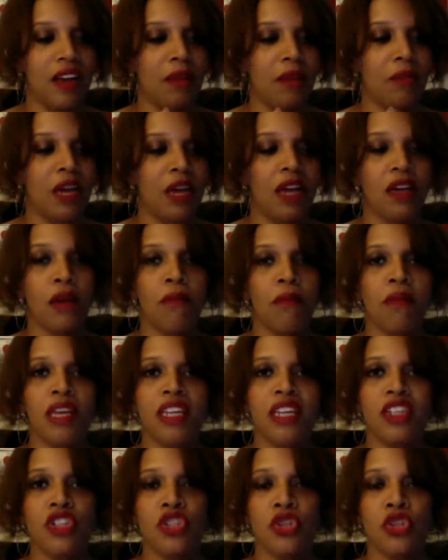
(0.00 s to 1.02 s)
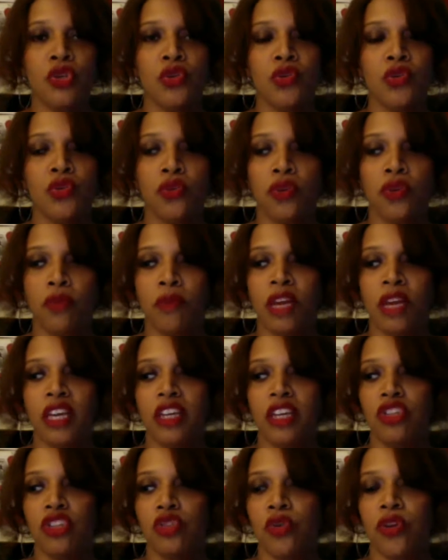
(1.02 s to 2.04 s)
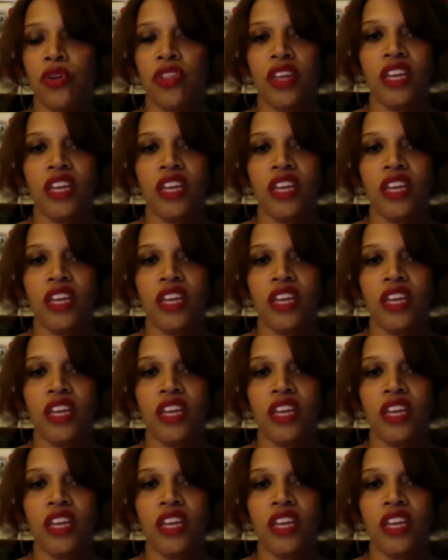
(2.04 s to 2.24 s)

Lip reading: I'm not committed to making sure that